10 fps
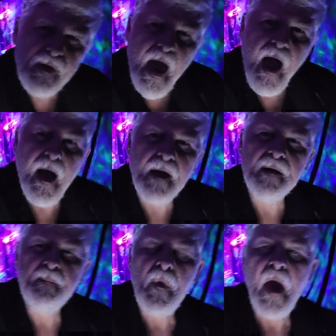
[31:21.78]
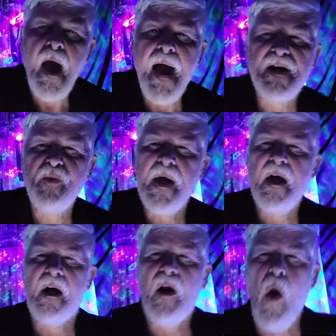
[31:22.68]
that as we
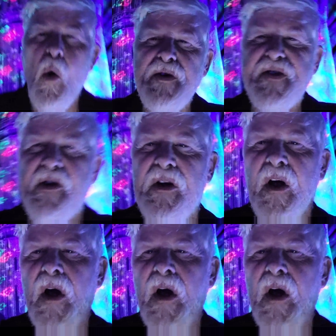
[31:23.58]
get closer,